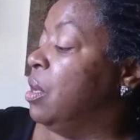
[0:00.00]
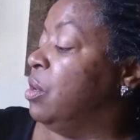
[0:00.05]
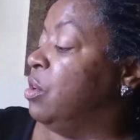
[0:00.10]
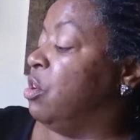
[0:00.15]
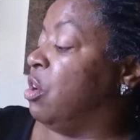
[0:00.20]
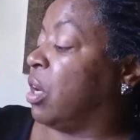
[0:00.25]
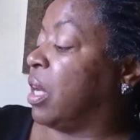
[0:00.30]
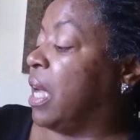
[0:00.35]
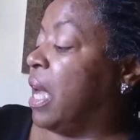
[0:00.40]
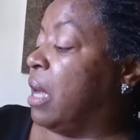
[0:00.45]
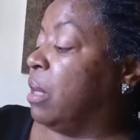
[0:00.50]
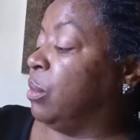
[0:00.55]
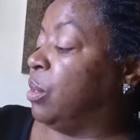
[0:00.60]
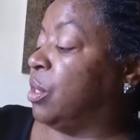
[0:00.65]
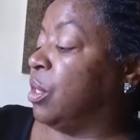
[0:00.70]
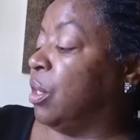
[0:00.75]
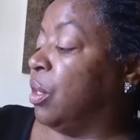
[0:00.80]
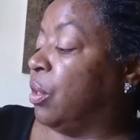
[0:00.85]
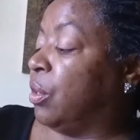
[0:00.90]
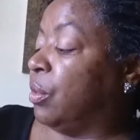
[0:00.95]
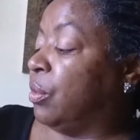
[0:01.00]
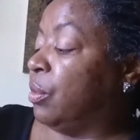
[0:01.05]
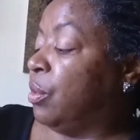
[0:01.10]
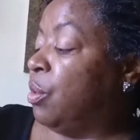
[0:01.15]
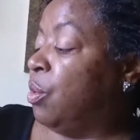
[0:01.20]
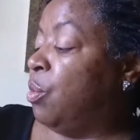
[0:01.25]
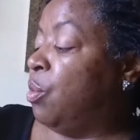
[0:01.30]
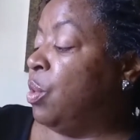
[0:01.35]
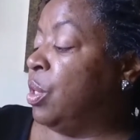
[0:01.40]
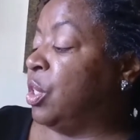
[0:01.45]
Your counselor,
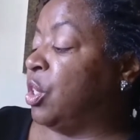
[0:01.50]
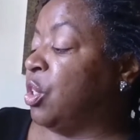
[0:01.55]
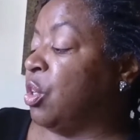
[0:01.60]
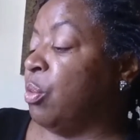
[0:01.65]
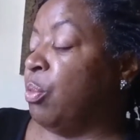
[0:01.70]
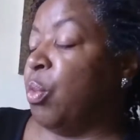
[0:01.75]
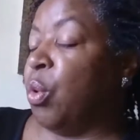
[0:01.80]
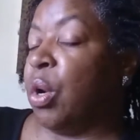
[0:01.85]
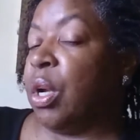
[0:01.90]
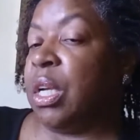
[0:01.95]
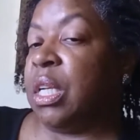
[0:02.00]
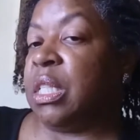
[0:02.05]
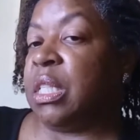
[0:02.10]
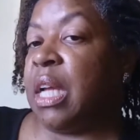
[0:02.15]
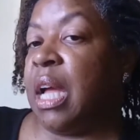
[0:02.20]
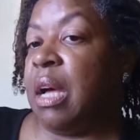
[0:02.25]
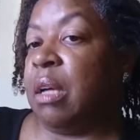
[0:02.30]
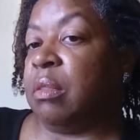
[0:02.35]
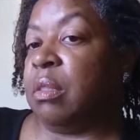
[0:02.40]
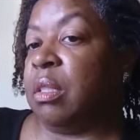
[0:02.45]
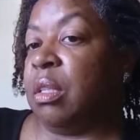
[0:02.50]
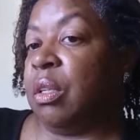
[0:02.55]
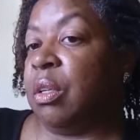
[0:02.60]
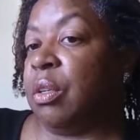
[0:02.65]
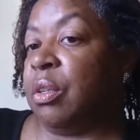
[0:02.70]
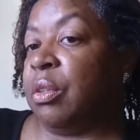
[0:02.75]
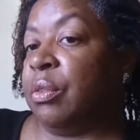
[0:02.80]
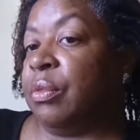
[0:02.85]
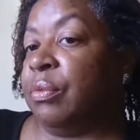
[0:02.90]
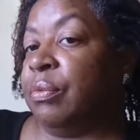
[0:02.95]
who is your mortgage
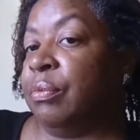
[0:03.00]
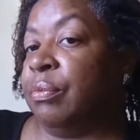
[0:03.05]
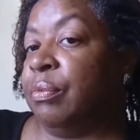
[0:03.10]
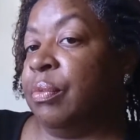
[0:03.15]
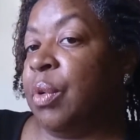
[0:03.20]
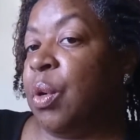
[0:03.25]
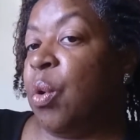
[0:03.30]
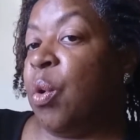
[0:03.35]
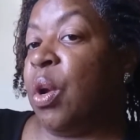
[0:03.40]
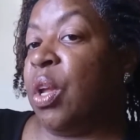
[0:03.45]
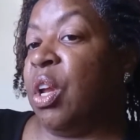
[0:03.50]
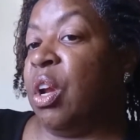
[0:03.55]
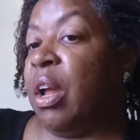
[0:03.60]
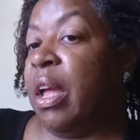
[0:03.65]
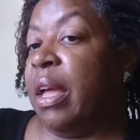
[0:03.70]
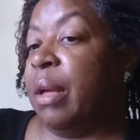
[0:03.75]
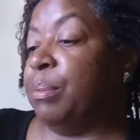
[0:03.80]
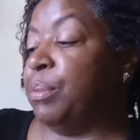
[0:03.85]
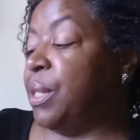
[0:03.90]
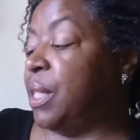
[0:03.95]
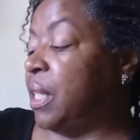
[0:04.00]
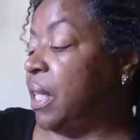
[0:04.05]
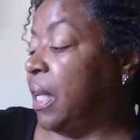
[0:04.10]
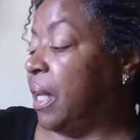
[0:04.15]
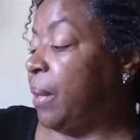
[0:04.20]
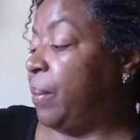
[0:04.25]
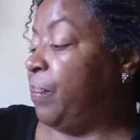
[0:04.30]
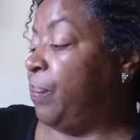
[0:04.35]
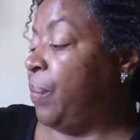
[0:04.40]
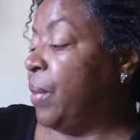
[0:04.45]
counselor or your
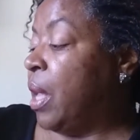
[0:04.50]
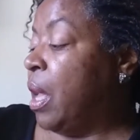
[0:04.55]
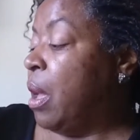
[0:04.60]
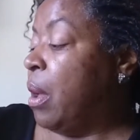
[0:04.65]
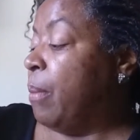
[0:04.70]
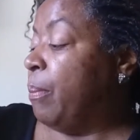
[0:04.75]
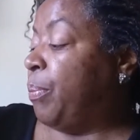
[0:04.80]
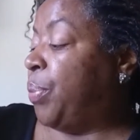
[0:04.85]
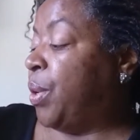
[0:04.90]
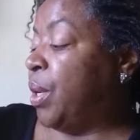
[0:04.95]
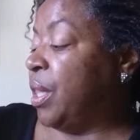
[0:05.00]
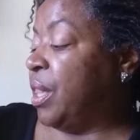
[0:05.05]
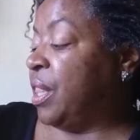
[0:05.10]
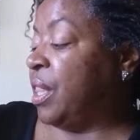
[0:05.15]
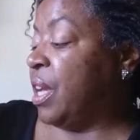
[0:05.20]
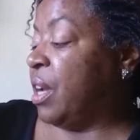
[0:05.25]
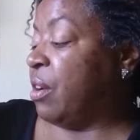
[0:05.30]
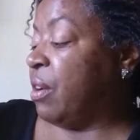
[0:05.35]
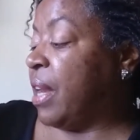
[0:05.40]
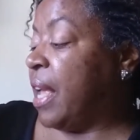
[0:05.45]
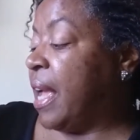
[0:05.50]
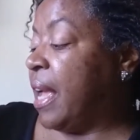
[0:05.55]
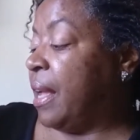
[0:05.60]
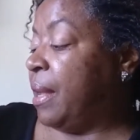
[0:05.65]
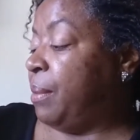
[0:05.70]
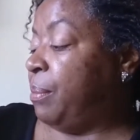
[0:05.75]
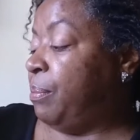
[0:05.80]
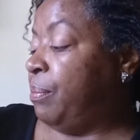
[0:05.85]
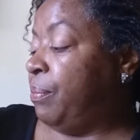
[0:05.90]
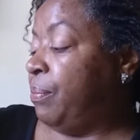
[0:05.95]
MC, put their
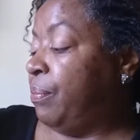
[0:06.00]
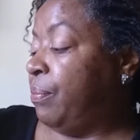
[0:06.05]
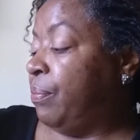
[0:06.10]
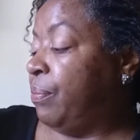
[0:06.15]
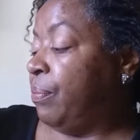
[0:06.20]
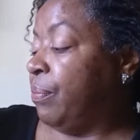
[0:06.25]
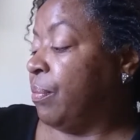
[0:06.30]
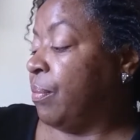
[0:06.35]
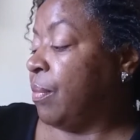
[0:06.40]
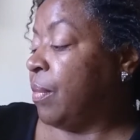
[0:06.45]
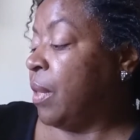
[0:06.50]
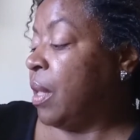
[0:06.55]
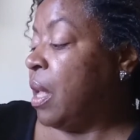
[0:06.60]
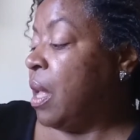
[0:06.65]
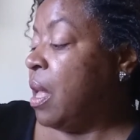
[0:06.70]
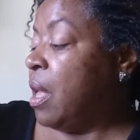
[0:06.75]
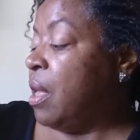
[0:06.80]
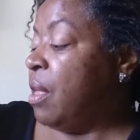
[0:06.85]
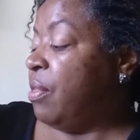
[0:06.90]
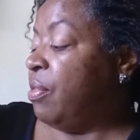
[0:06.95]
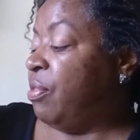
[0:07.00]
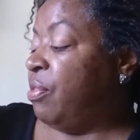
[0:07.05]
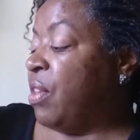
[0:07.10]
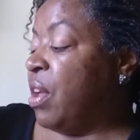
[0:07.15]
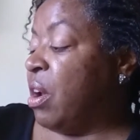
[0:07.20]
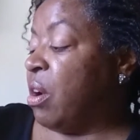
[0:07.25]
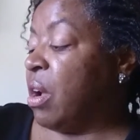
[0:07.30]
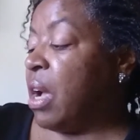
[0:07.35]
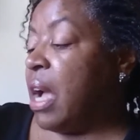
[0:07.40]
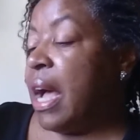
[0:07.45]
name,
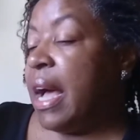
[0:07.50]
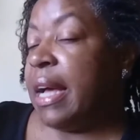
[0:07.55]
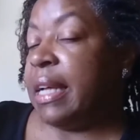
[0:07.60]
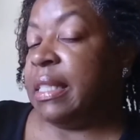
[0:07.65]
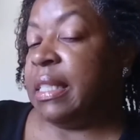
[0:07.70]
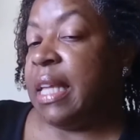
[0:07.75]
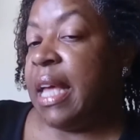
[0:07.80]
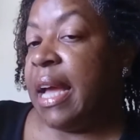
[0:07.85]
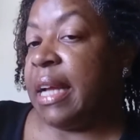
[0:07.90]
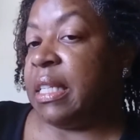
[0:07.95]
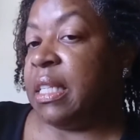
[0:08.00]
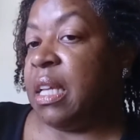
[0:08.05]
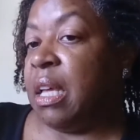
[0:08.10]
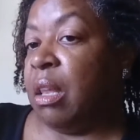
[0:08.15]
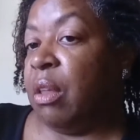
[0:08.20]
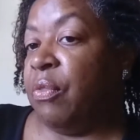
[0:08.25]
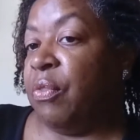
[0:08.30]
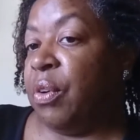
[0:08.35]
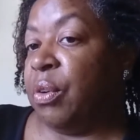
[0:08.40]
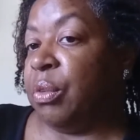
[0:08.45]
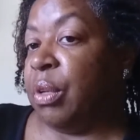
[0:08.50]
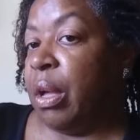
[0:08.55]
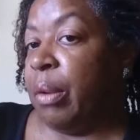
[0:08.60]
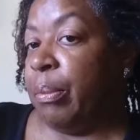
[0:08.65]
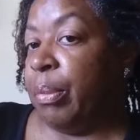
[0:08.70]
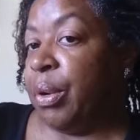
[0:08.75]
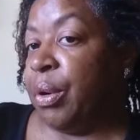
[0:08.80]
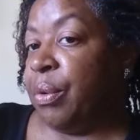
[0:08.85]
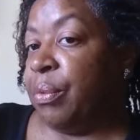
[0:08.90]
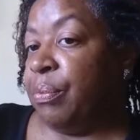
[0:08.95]
their contact telephone
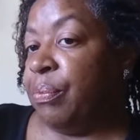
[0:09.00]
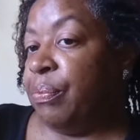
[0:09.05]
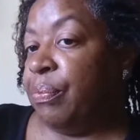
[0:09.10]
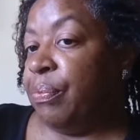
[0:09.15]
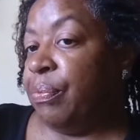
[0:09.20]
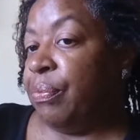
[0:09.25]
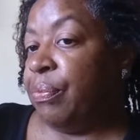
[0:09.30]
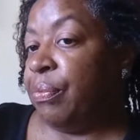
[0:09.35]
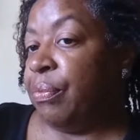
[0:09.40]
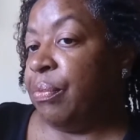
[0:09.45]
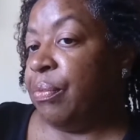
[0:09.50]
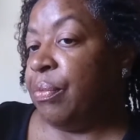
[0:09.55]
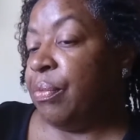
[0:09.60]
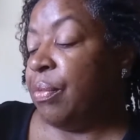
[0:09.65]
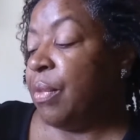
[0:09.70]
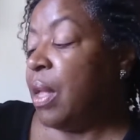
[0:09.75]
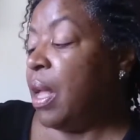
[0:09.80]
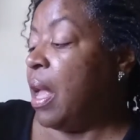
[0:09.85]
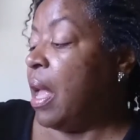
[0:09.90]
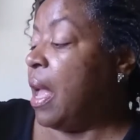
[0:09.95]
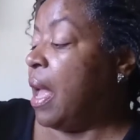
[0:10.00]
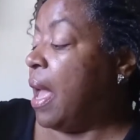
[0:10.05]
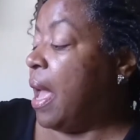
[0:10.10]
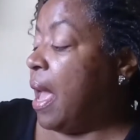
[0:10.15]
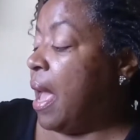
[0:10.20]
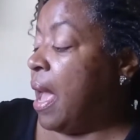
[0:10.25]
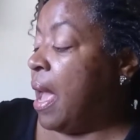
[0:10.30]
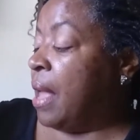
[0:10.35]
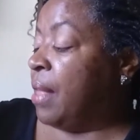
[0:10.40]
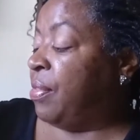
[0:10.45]
number,
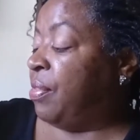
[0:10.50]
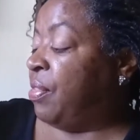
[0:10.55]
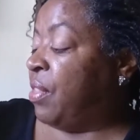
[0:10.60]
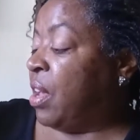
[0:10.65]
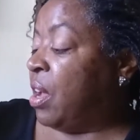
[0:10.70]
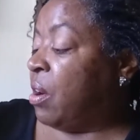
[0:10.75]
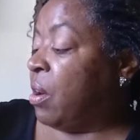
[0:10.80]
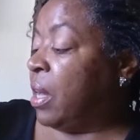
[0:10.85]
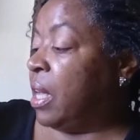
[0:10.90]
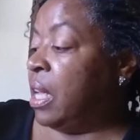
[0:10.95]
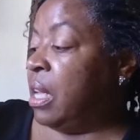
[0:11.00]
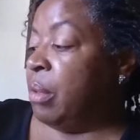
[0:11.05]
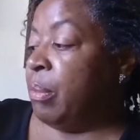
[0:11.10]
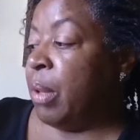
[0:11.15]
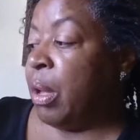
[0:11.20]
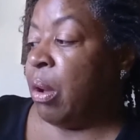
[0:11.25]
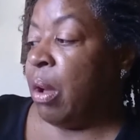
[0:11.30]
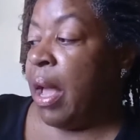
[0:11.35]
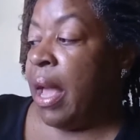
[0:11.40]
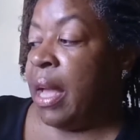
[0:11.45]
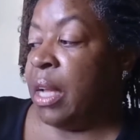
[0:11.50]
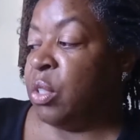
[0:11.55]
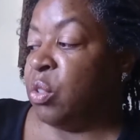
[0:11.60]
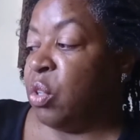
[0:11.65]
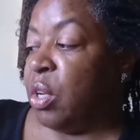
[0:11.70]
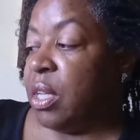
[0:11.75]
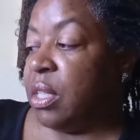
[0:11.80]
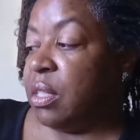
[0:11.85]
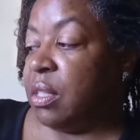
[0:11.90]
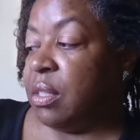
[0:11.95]
and their email
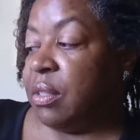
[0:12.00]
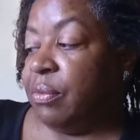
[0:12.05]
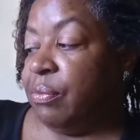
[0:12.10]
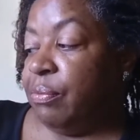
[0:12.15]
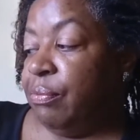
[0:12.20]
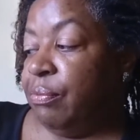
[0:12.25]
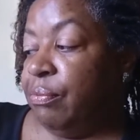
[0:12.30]
address.